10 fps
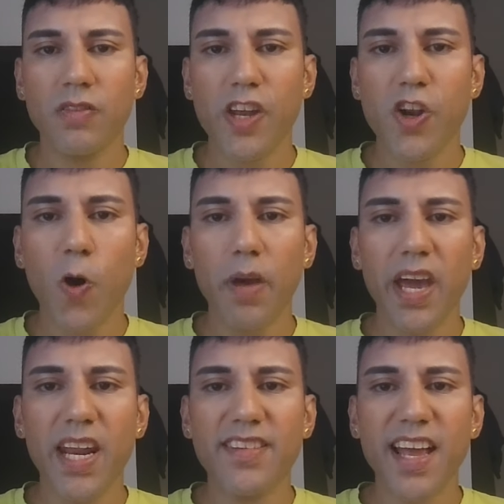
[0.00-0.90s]
They're not
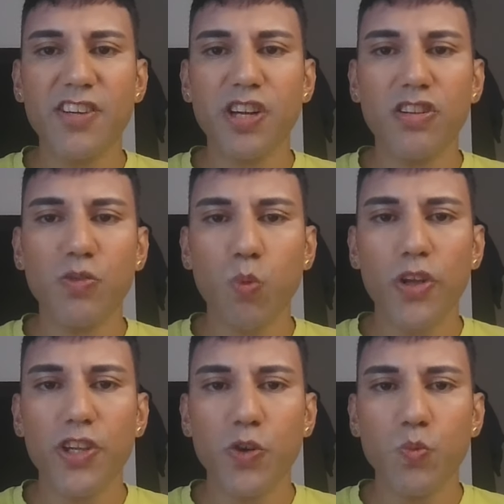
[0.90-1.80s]
paying attention to
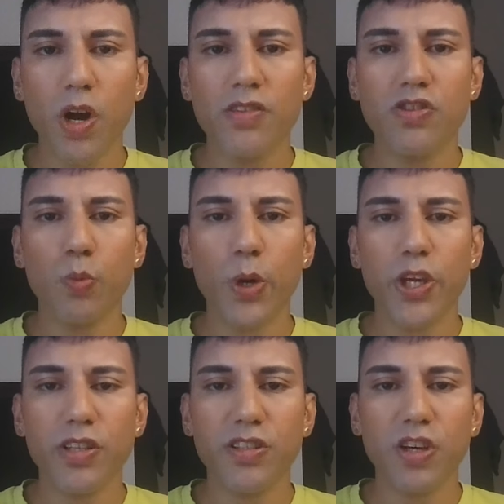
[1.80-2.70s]
what you want or what
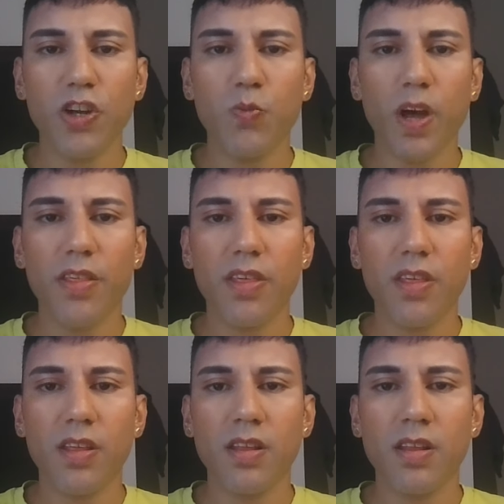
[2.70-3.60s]
you're concerned with.
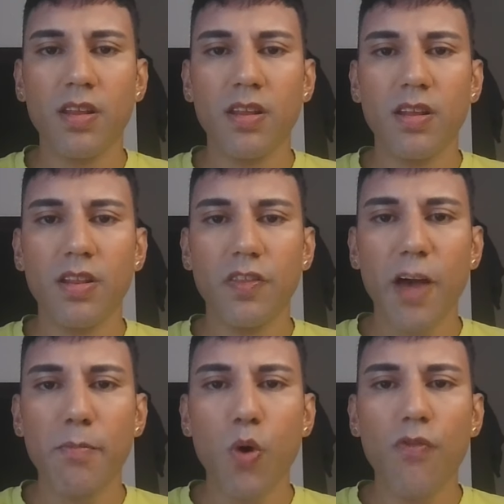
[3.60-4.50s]

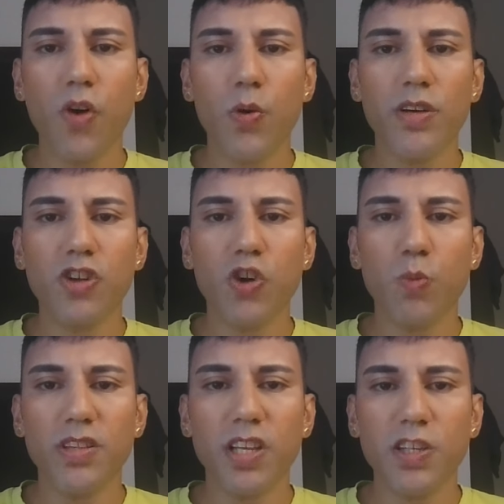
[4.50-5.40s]
They're more focused on
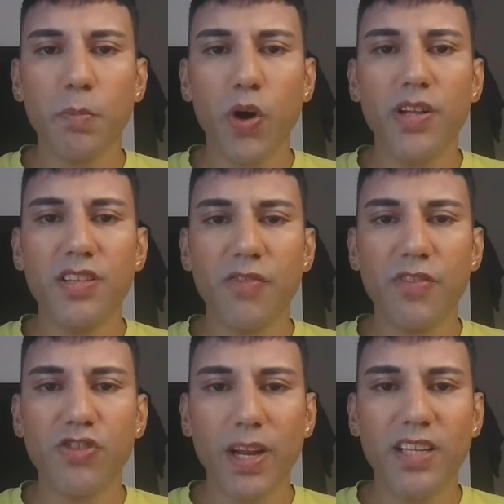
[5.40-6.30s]
what disappoints and
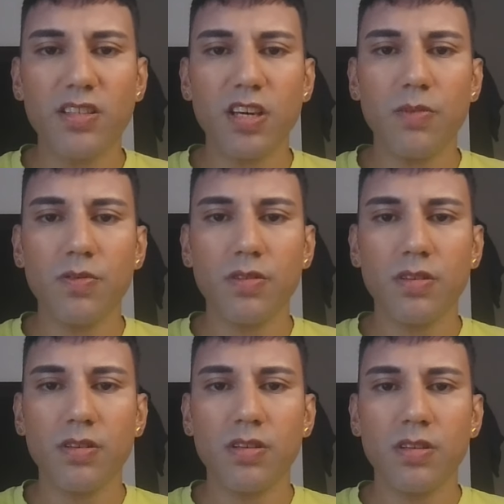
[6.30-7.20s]
frustrates you
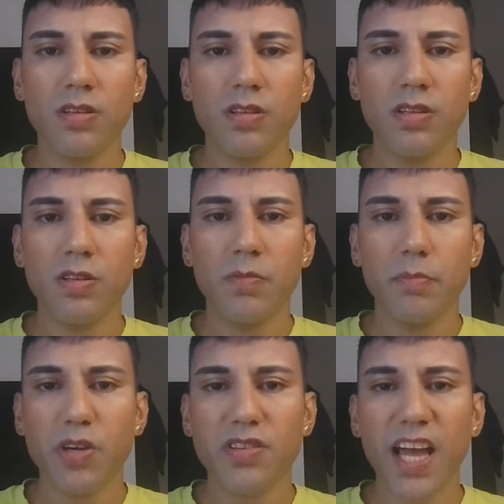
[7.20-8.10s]

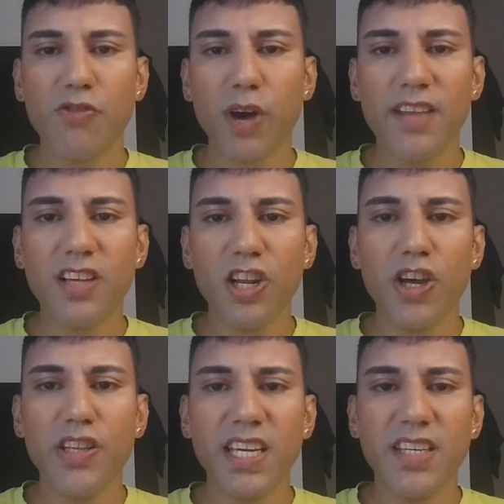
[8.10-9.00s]
because they're trying to
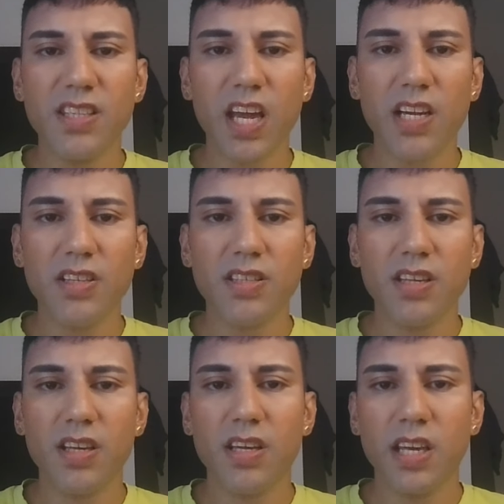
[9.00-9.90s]
learn these
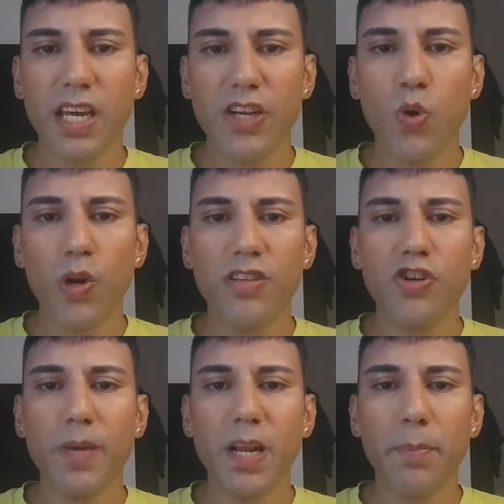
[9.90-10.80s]
things in order
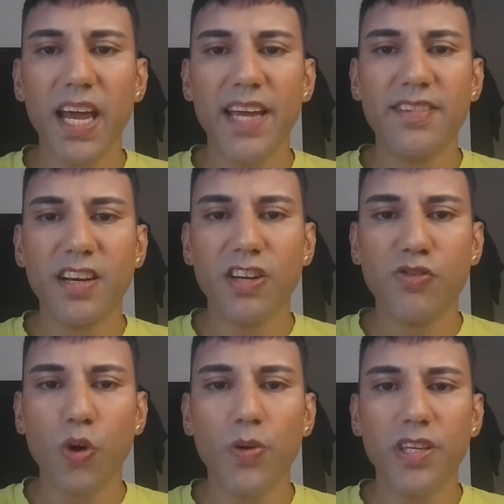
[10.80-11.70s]
to manipulate and
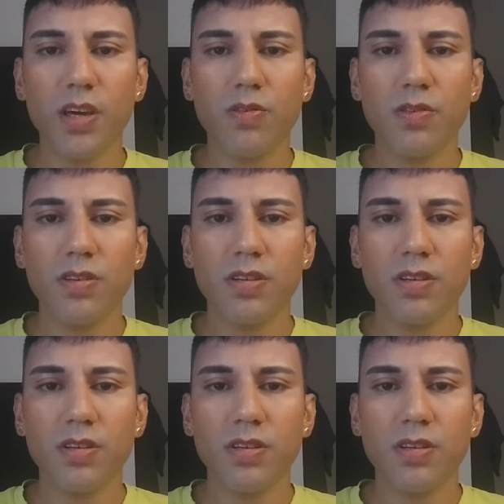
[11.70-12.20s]
control you